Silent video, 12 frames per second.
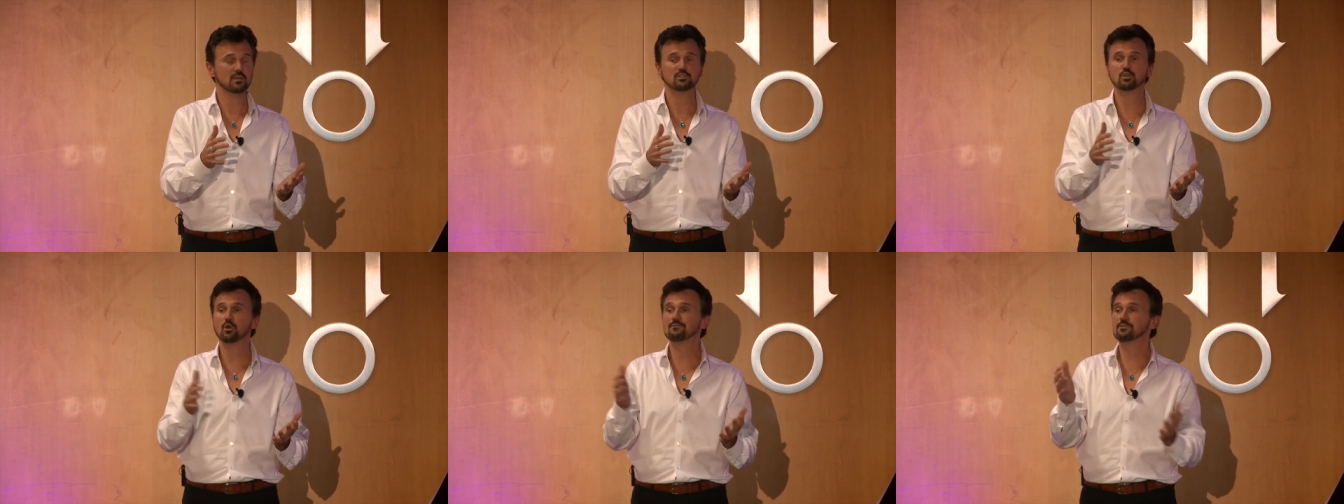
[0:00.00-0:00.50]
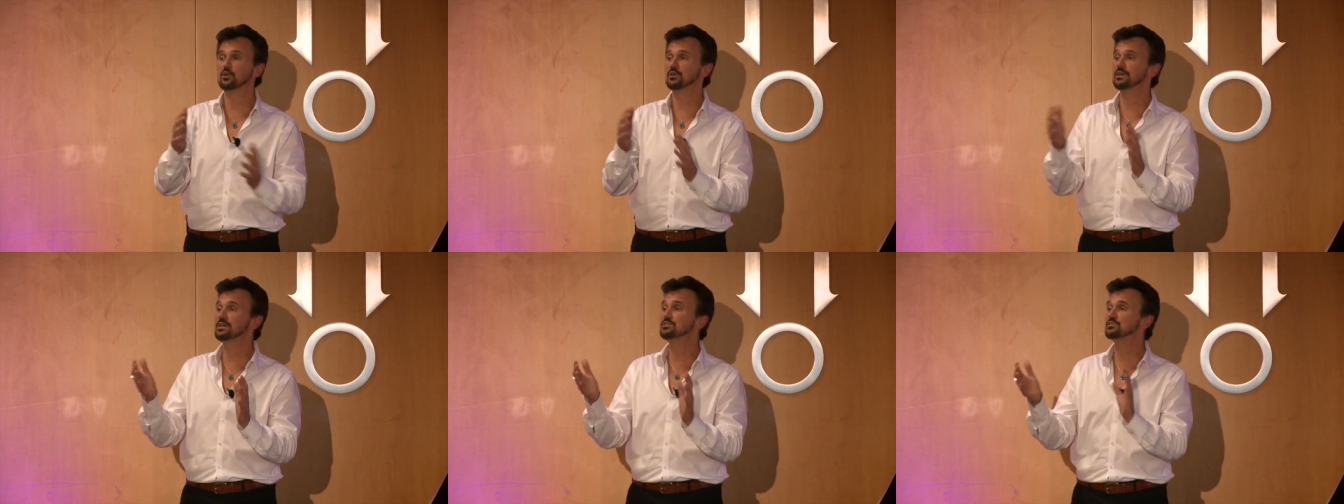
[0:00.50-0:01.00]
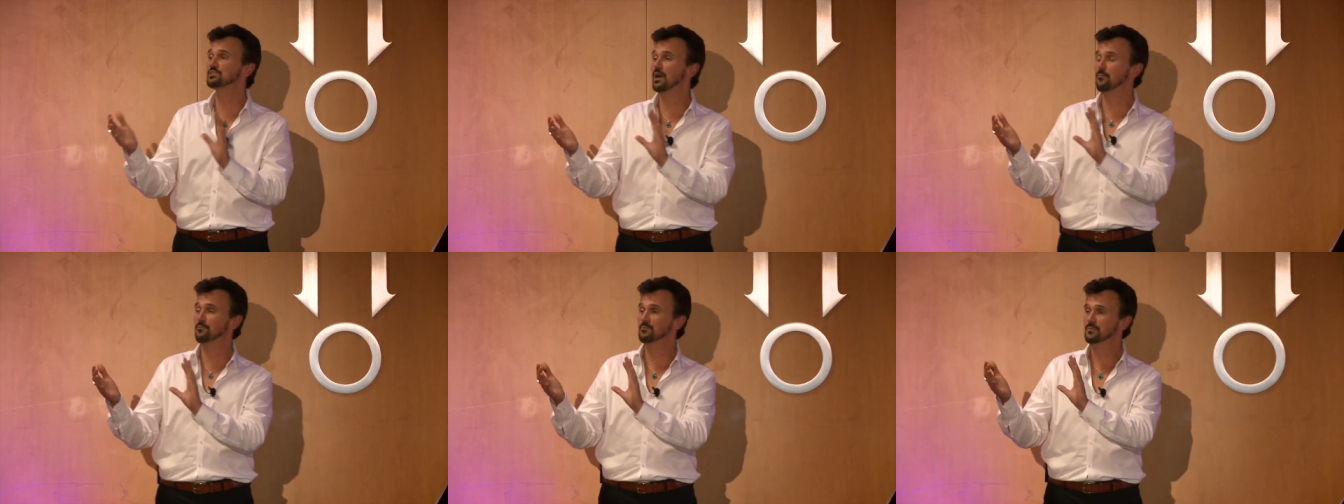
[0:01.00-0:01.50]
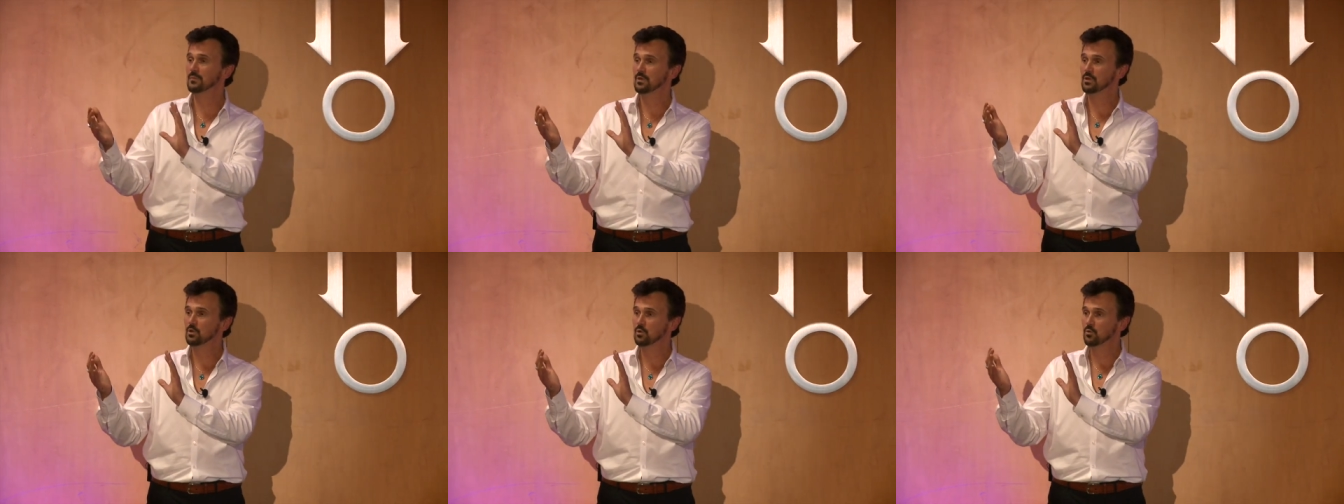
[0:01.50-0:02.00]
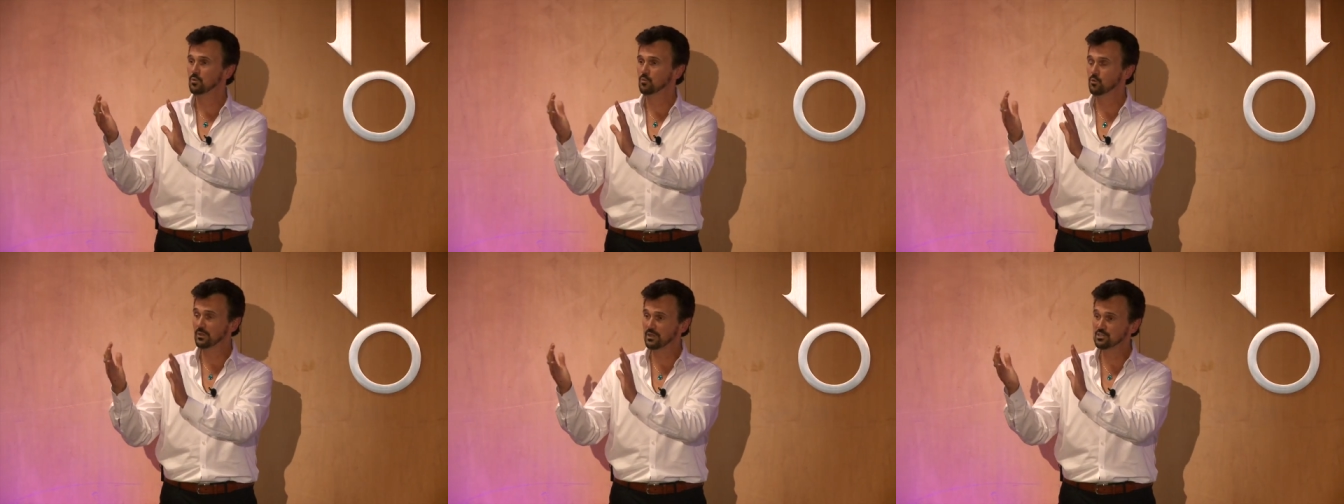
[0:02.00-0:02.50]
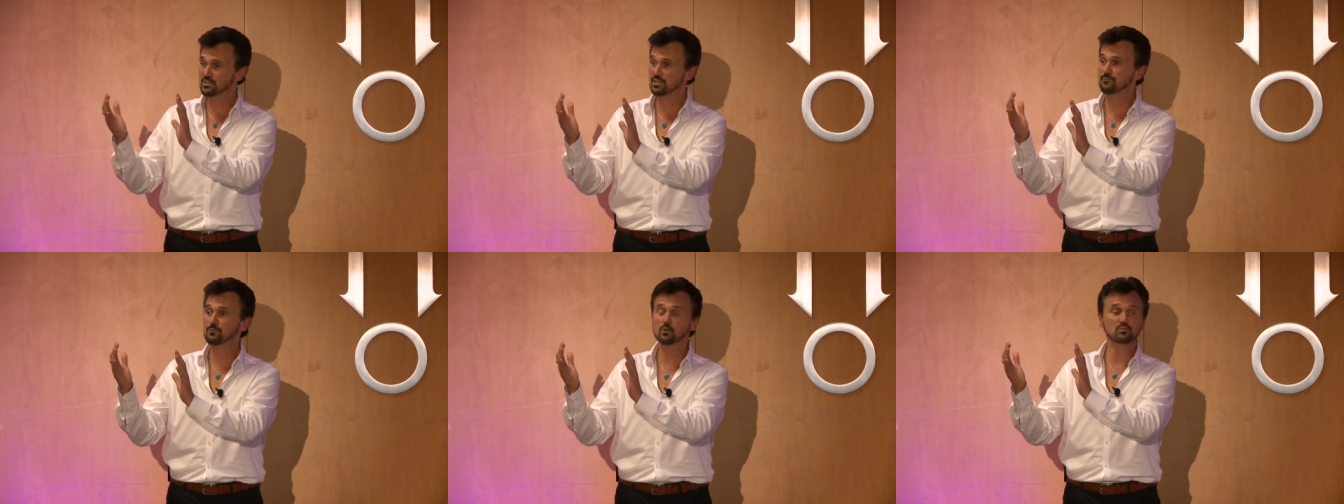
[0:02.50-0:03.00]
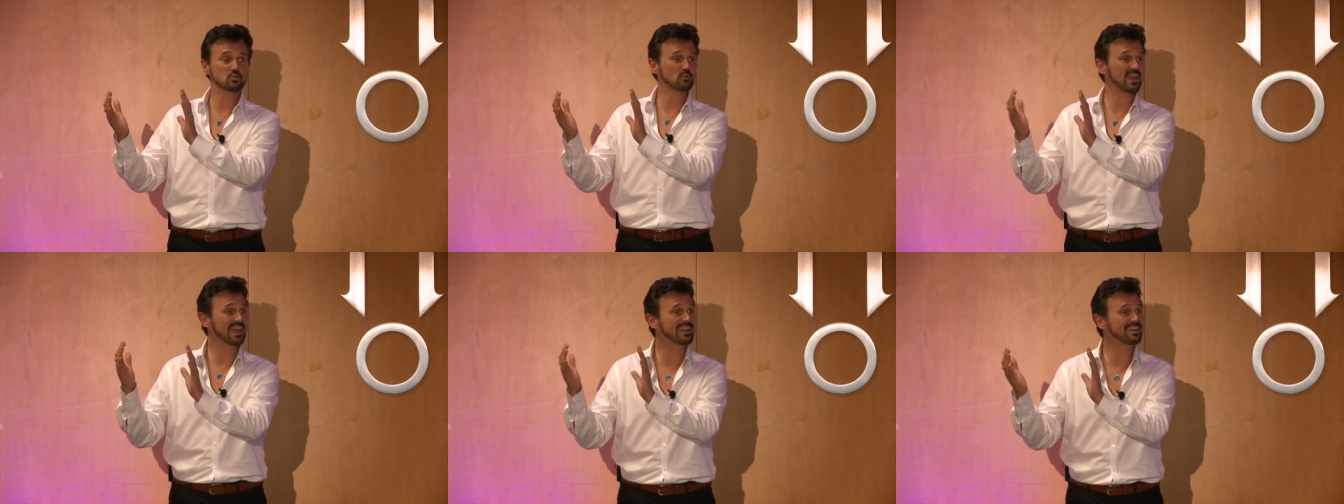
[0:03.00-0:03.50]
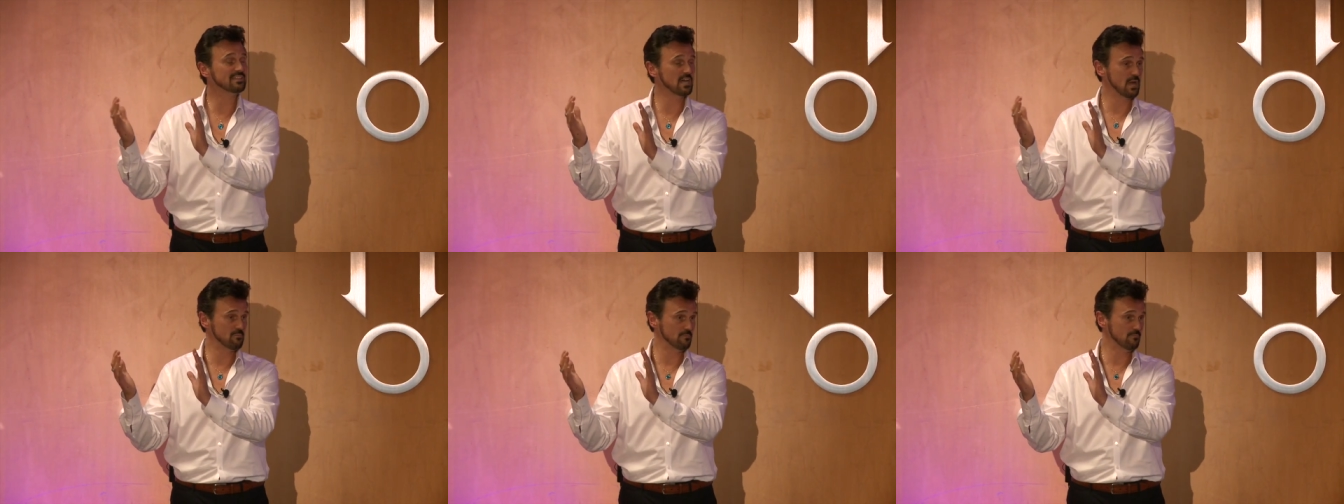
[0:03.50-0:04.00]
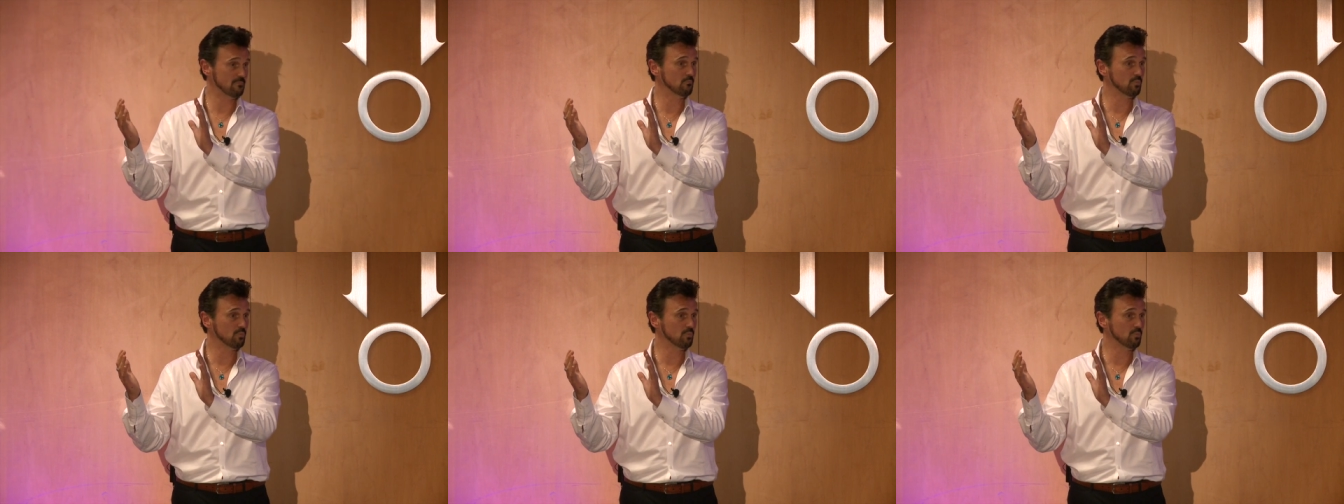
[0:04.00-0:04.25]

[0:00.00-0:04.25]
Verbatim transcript: So if there is some religious influence or any type of